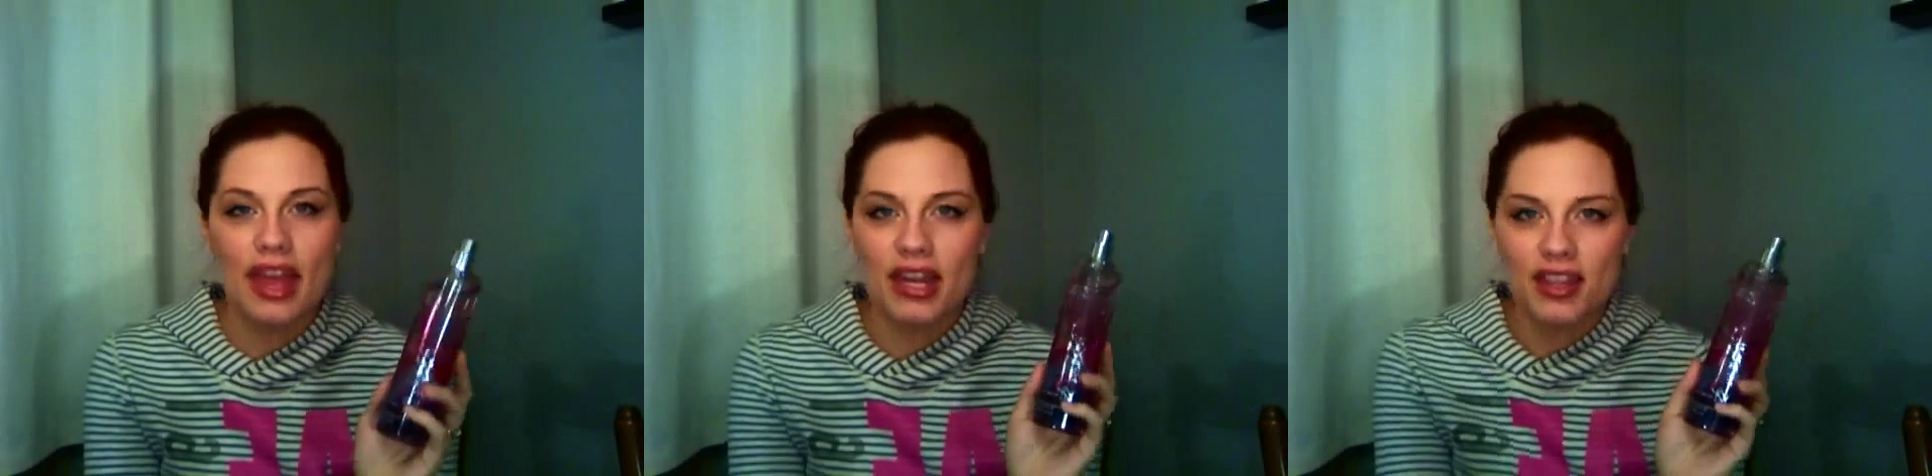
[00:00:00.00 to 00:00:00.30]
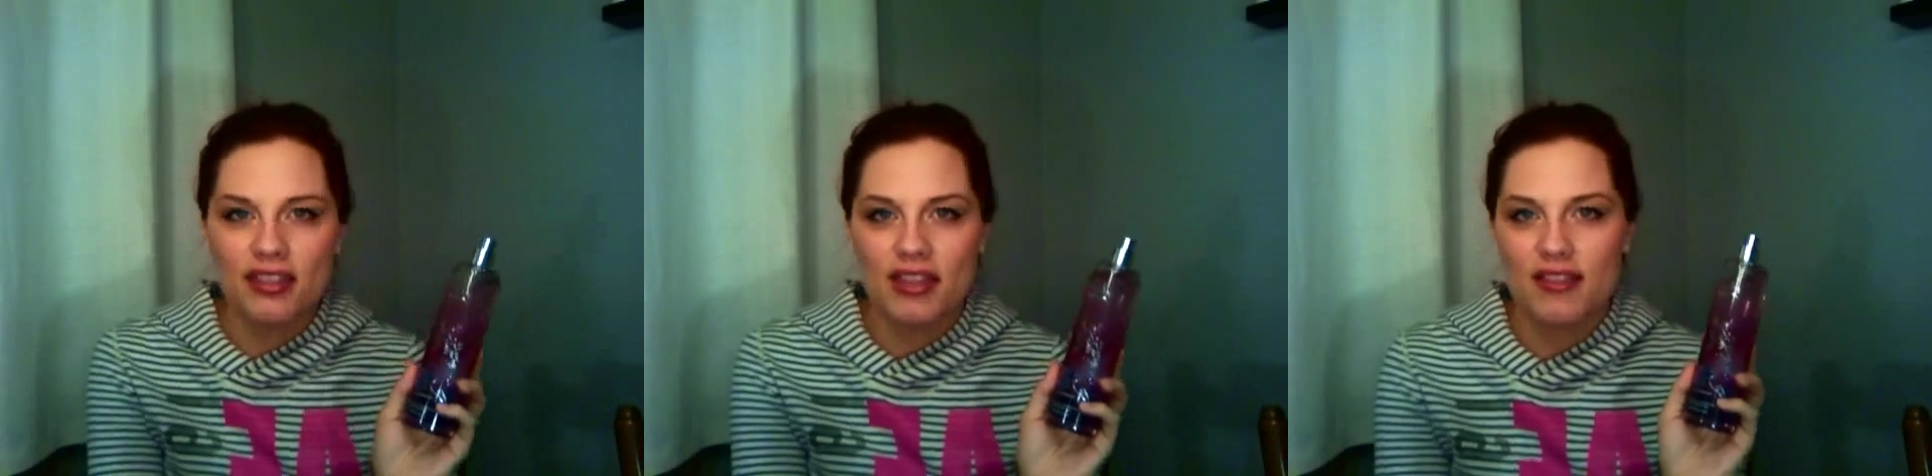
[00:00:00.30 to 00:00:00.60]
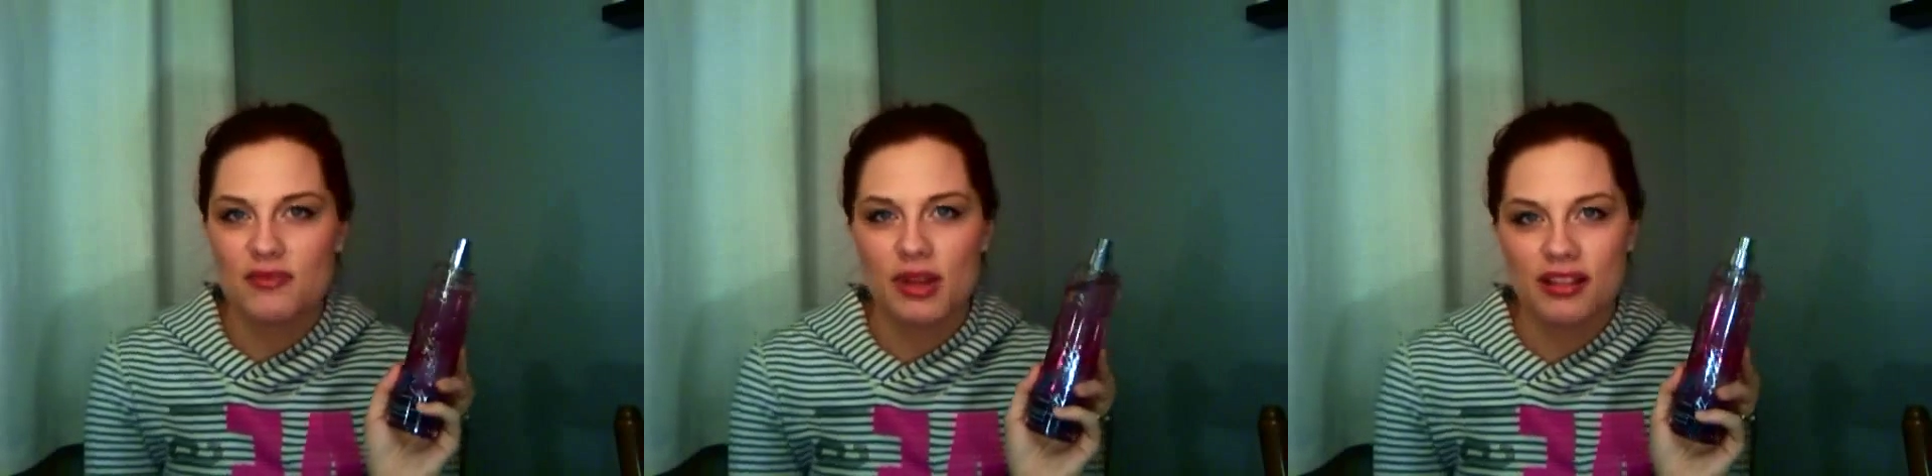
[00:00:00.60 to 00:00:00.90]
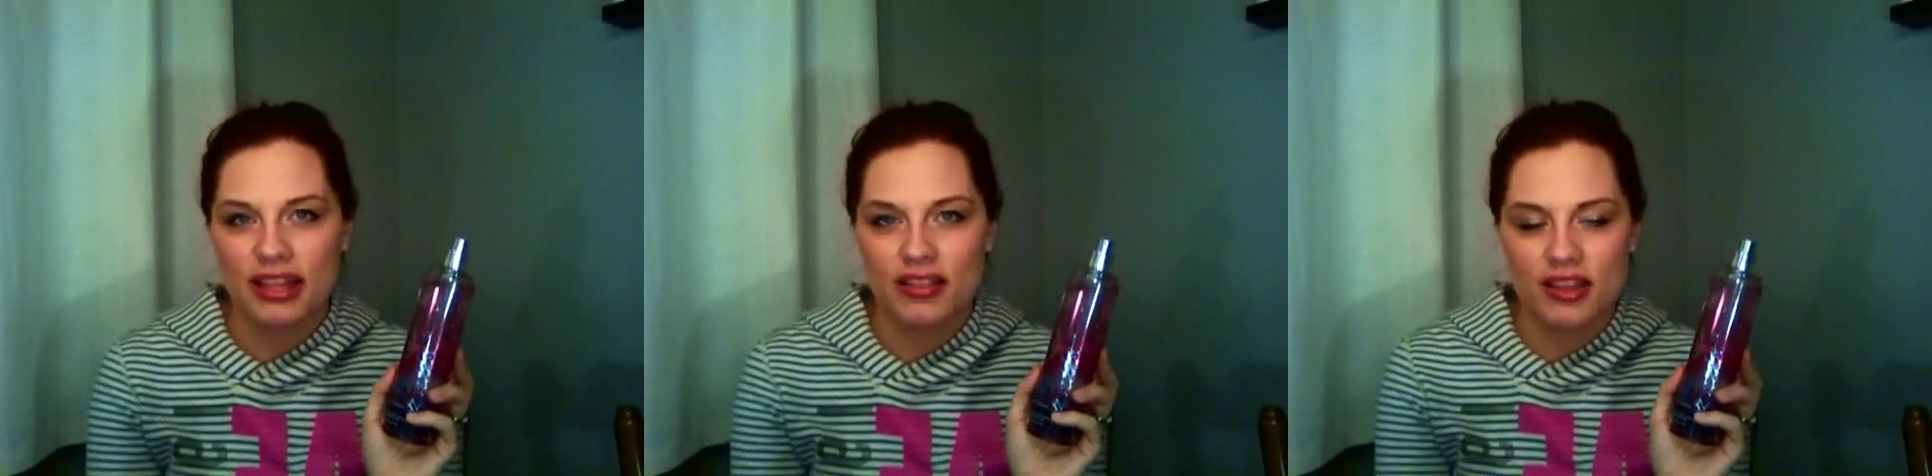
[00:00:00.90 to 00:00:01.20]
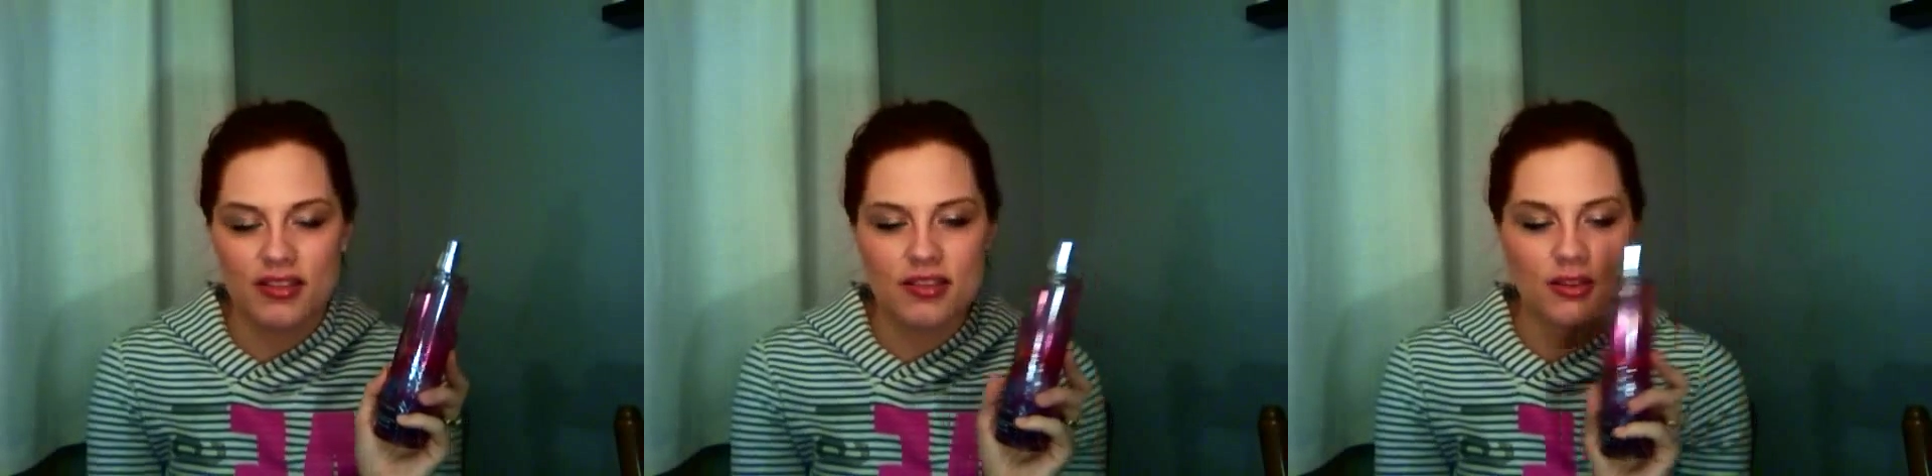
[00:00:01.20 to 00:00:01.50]
anything that smelled like
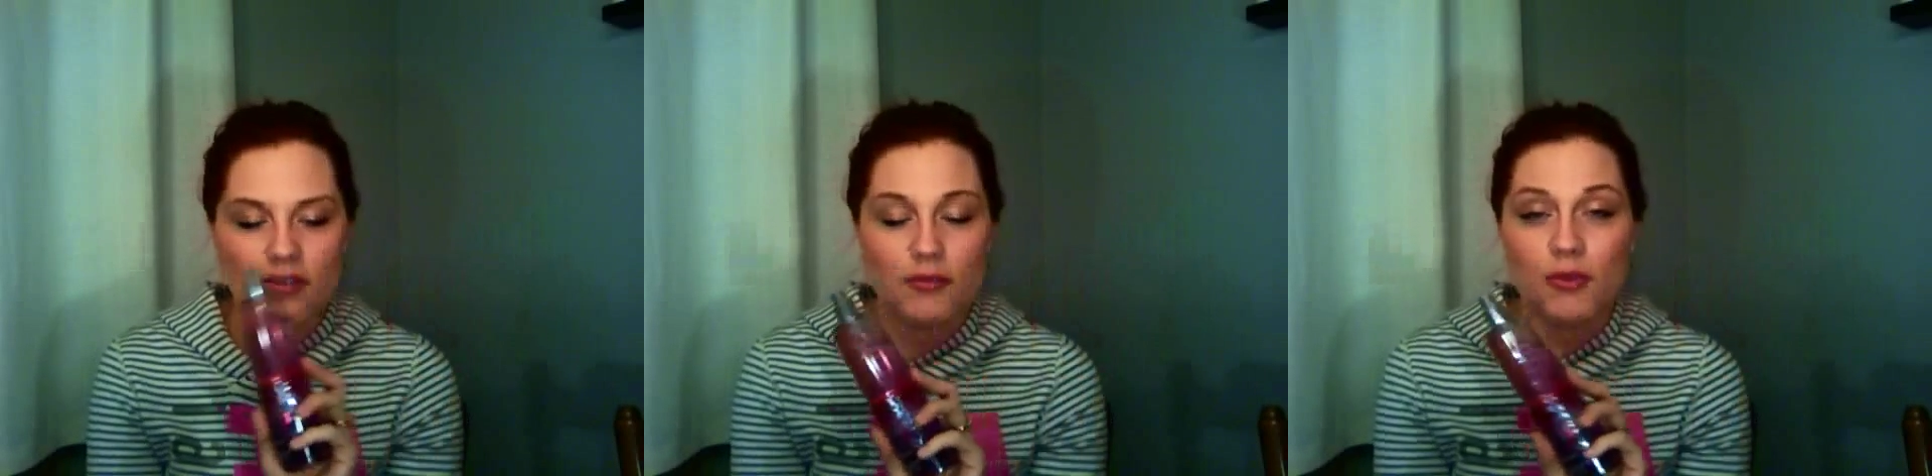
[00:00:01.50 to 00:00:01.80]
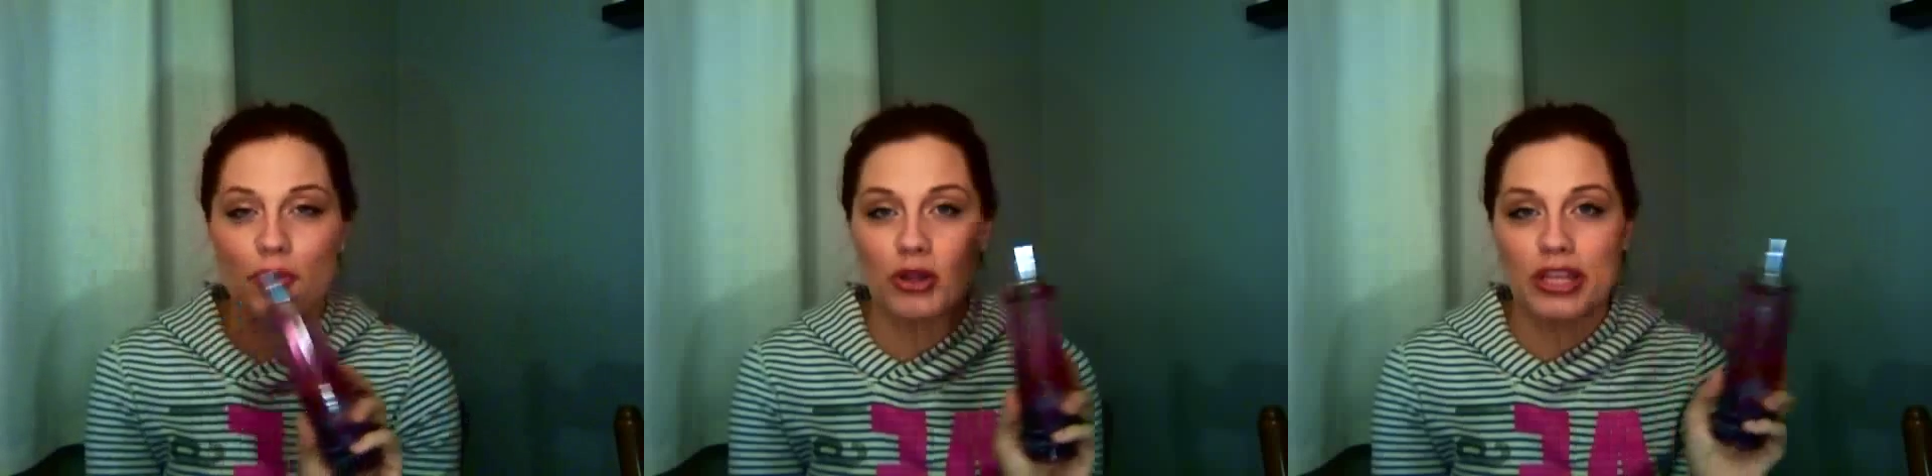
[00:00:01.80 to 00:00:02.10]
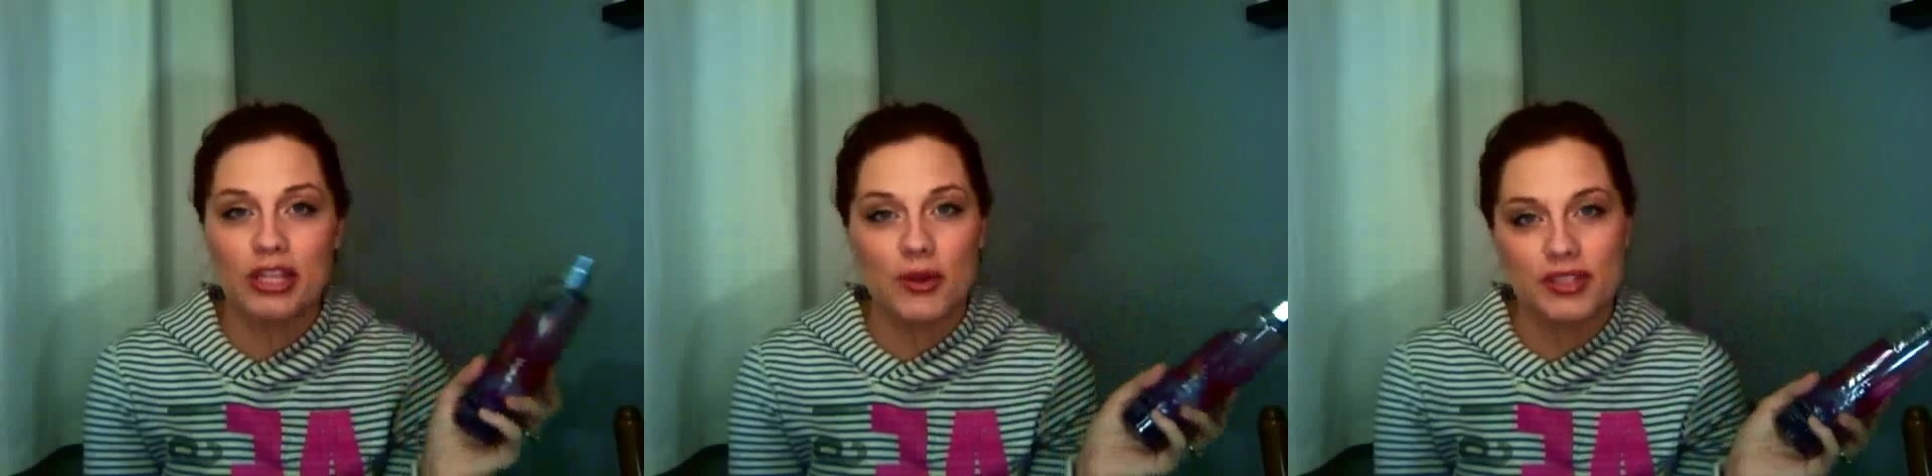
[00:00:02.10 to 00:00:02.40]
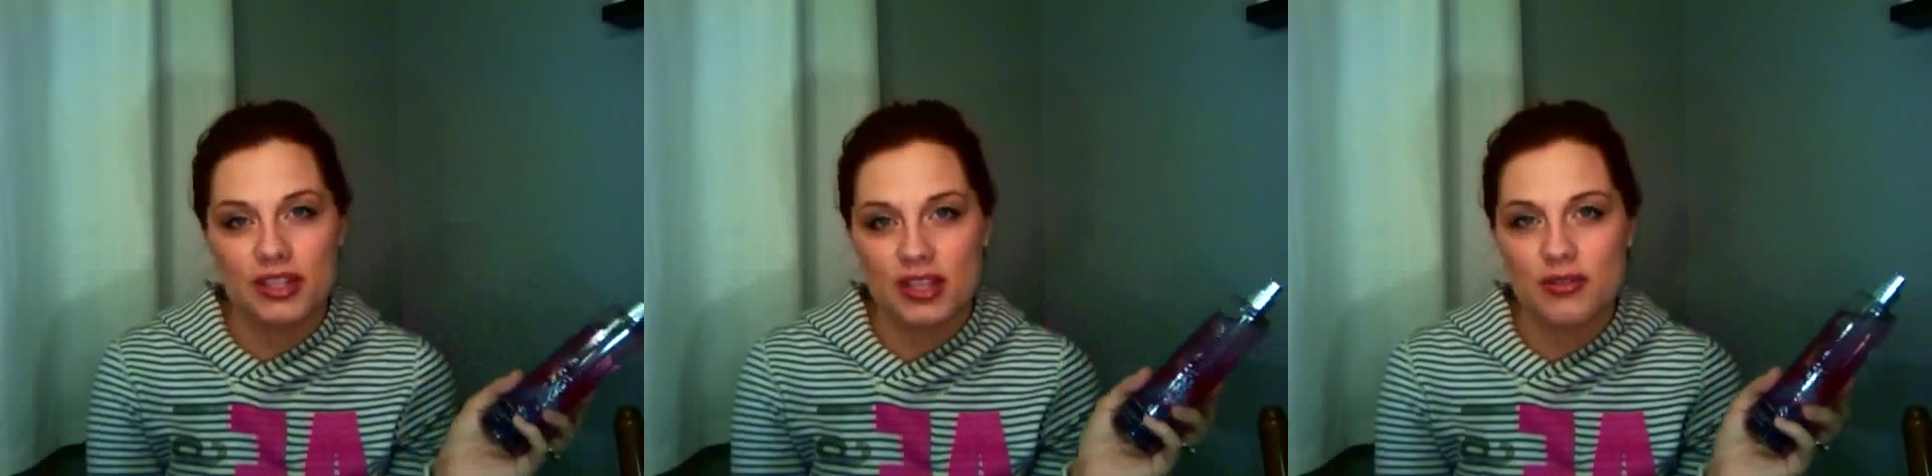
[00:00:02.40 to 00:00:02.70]
this or even remotely close to this.